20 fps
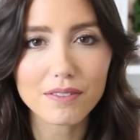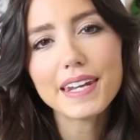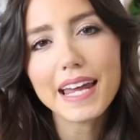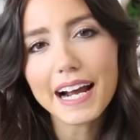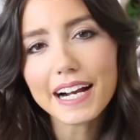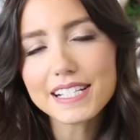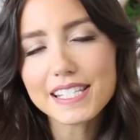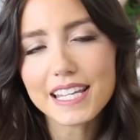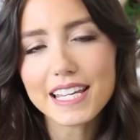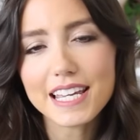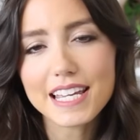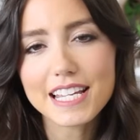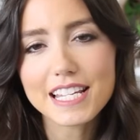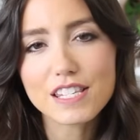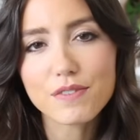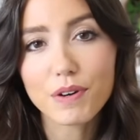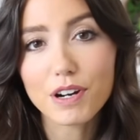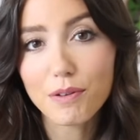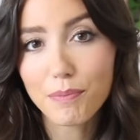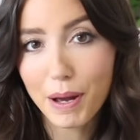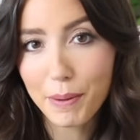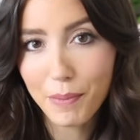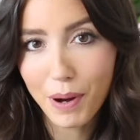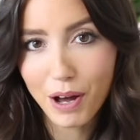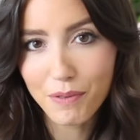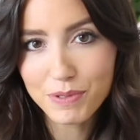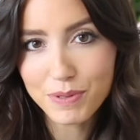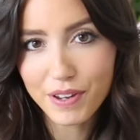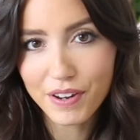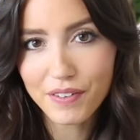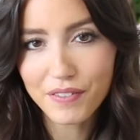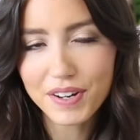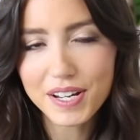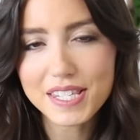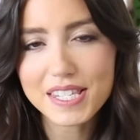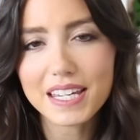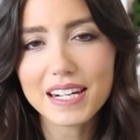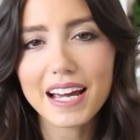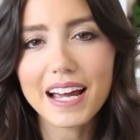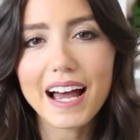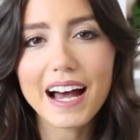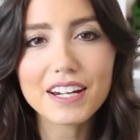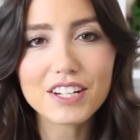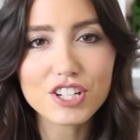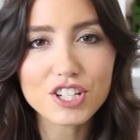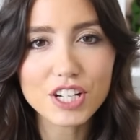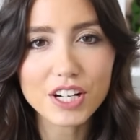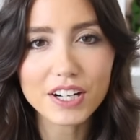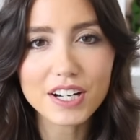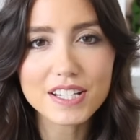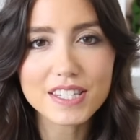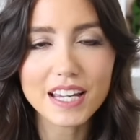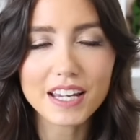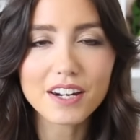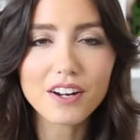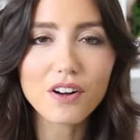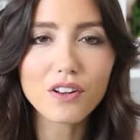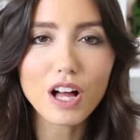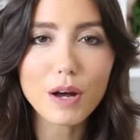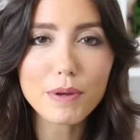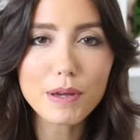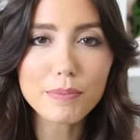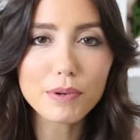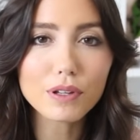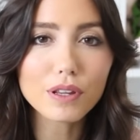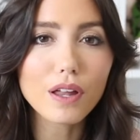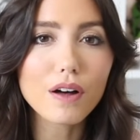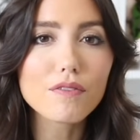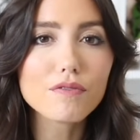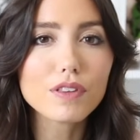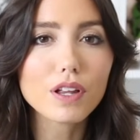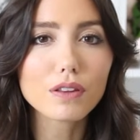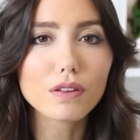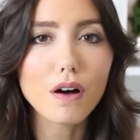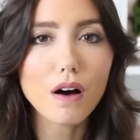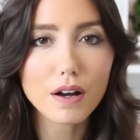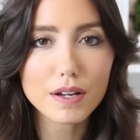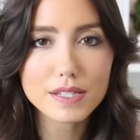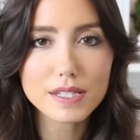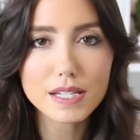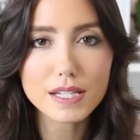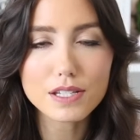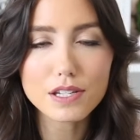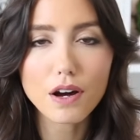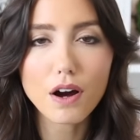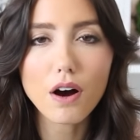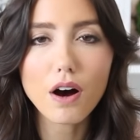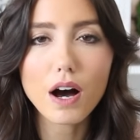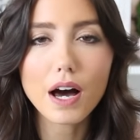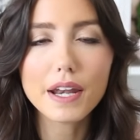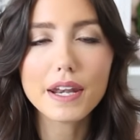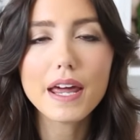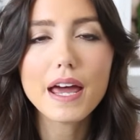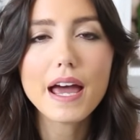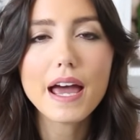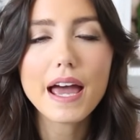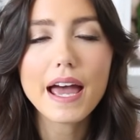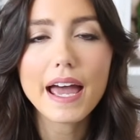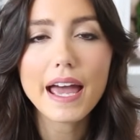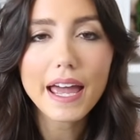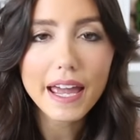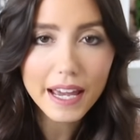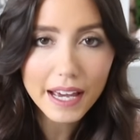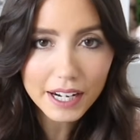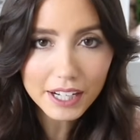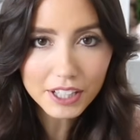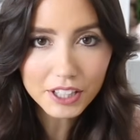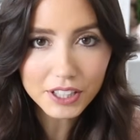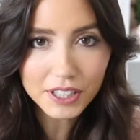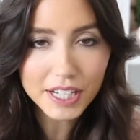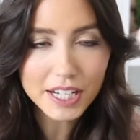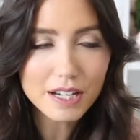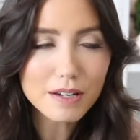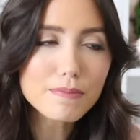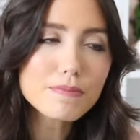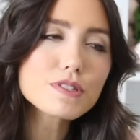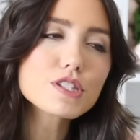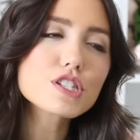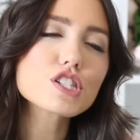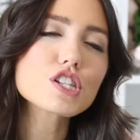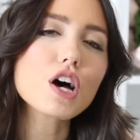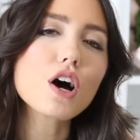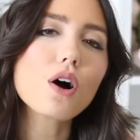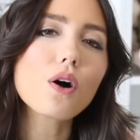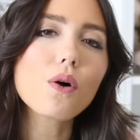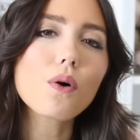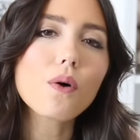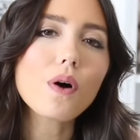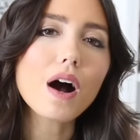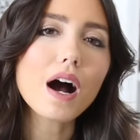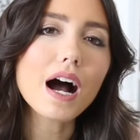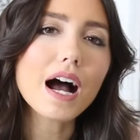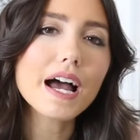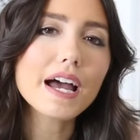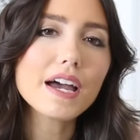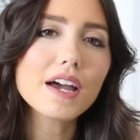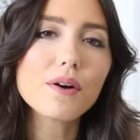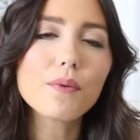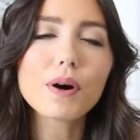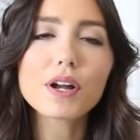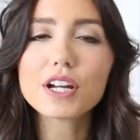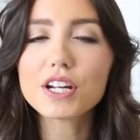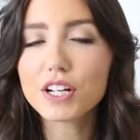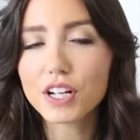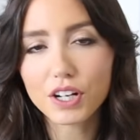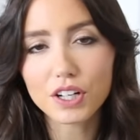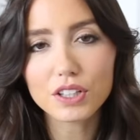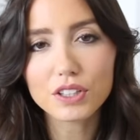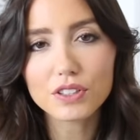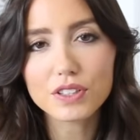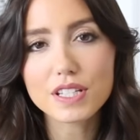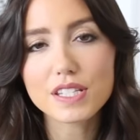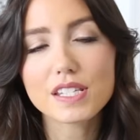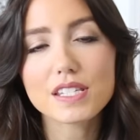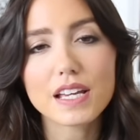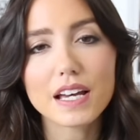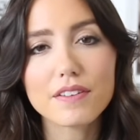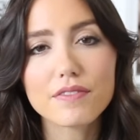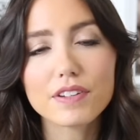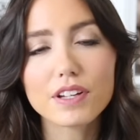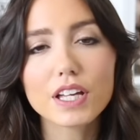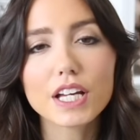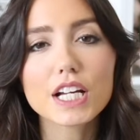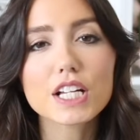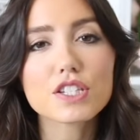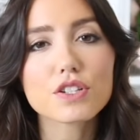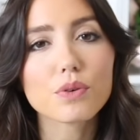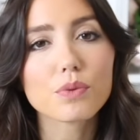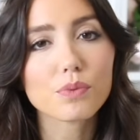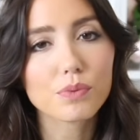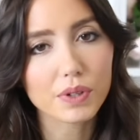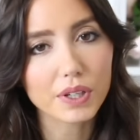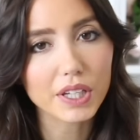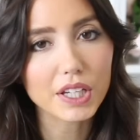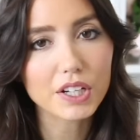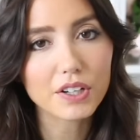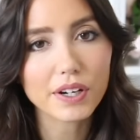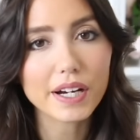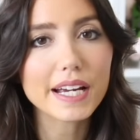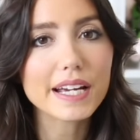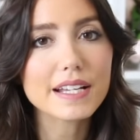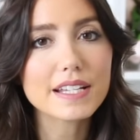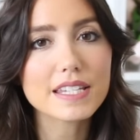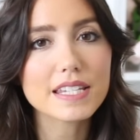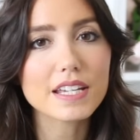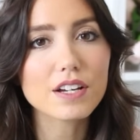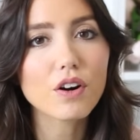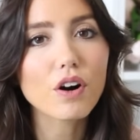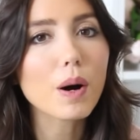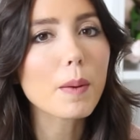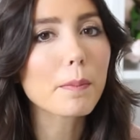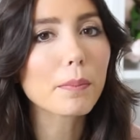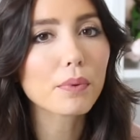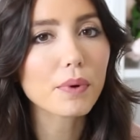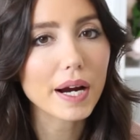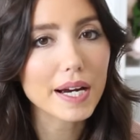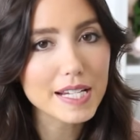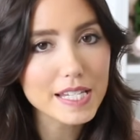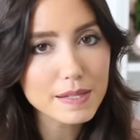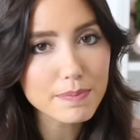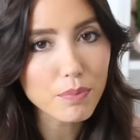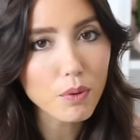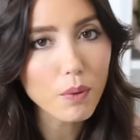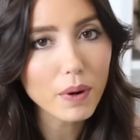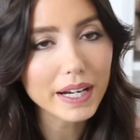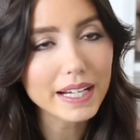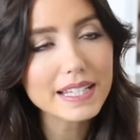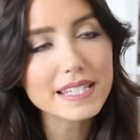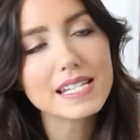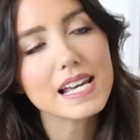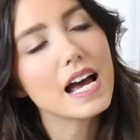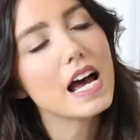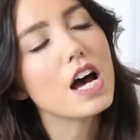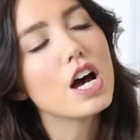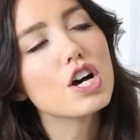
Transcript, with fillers: Next is one of my mom's favorites and I had to share because I know a lot of people love the L'Occitane hand cream. So I wanted to include this as I feel like it's a really great deal and price point.